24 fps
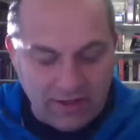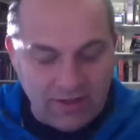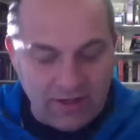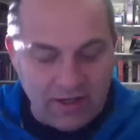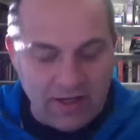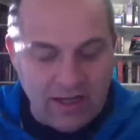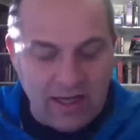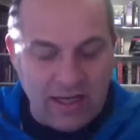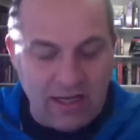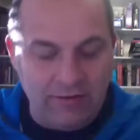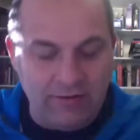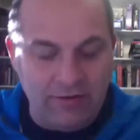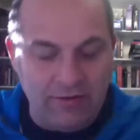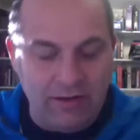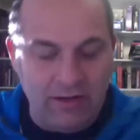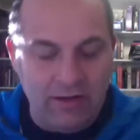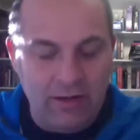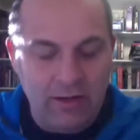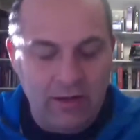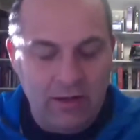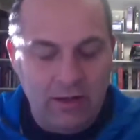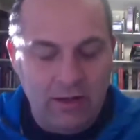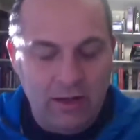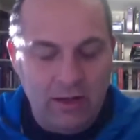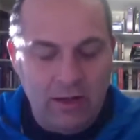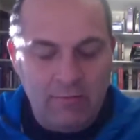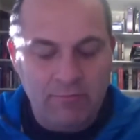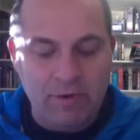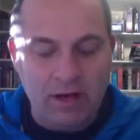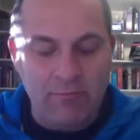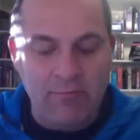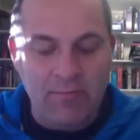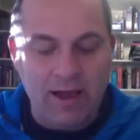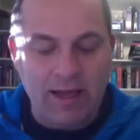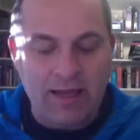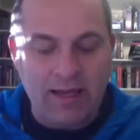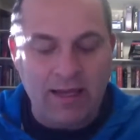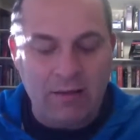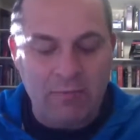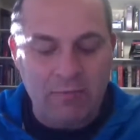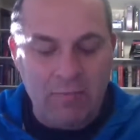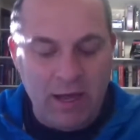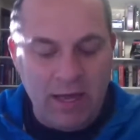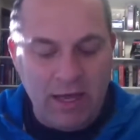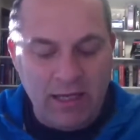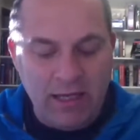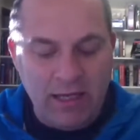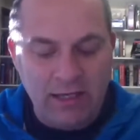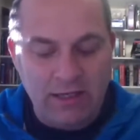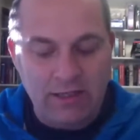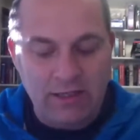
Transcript: earth or things in heaven